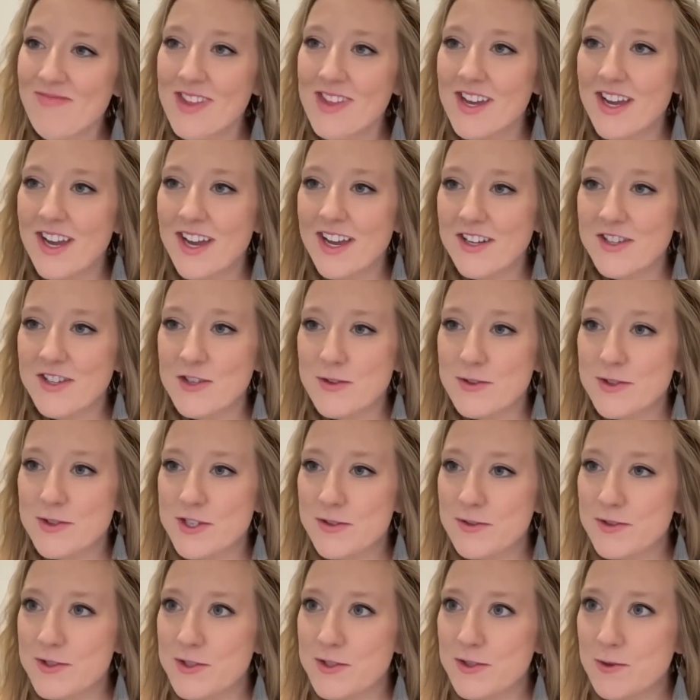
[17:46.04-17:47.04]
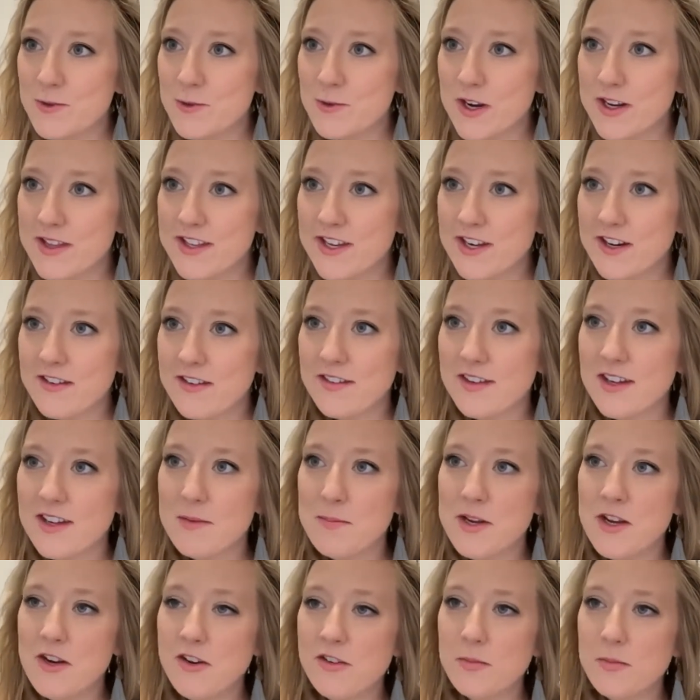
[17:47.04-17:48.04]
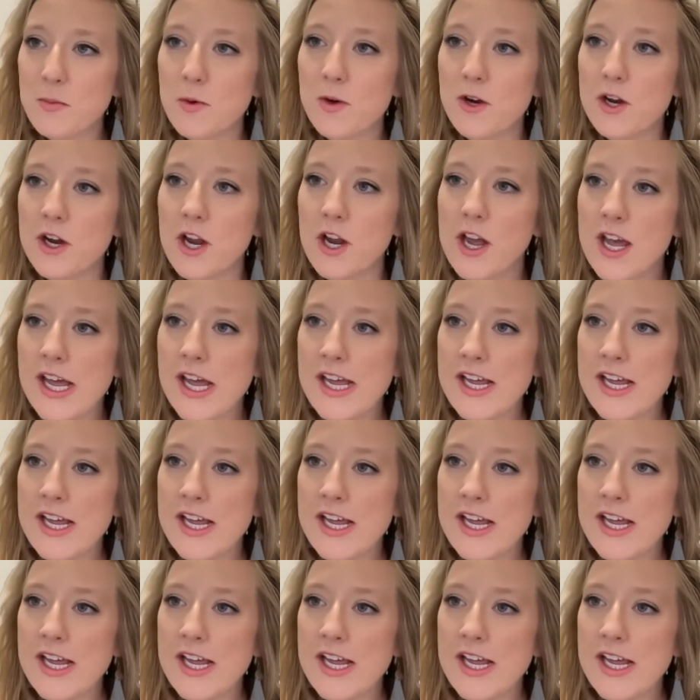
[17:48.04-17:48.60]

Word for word: Uh, 222 right there in St. Petersburg.